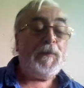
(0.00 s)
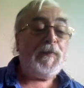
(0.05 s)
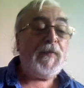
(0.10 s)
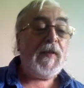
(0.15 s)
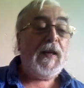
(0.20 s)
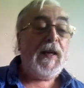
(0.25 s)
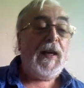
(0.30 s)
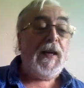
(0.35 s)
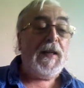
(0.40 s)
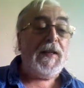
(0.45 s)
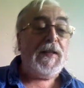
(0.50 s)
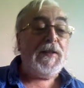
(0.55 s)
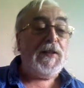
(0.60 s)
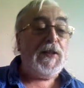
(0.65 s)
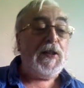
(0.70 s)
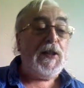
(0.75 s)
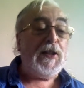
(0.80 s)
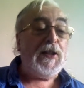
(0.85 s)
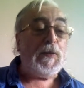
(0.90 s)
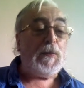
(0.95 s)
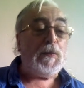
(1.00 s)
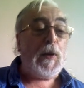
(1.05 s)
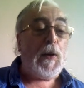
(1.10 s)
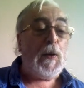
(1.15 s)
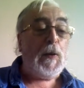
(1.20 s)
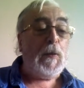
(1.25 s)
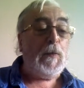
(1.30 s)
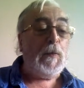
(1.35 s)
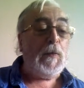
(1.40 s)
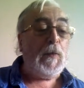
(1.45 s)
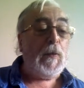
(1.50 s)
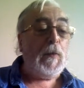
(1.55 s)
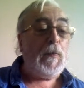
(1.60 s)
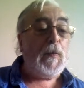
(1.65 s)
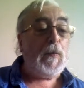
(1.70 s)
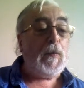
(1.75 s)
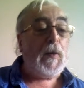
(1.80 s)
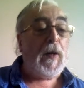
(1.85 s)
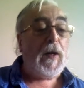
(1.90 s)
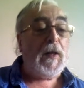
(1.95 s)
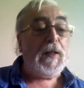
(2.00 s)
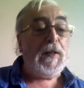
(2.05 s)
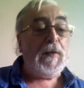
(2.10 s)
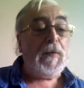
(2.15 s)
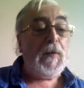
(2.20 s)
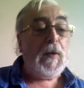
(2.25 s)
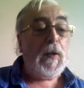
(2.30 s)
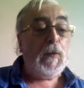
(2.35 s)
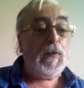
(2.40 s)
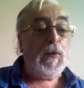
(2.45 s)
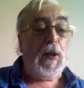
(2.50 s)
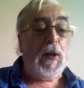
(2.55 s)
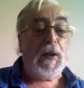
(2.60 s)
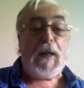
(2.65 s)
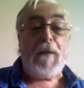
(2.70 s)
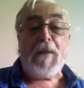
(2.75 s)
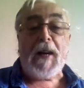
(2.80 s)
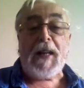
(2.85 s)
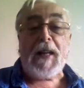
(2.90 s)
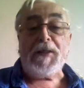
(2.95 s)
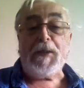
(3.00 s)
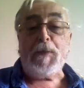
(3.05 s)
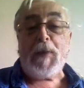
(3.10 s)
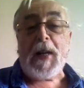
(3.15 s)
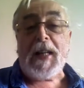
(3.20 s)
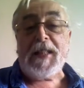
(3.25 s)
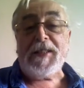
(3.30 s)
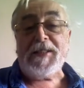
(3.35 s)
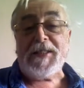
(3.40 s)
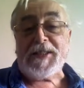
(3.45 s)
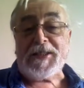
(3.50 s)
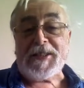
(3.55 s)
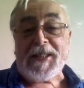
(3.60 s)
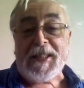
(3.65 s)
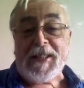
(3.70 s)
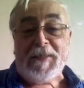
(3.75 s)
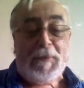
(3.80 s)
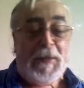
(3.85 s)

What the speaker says: And here's a poem by Rocky van der Bendeskamp,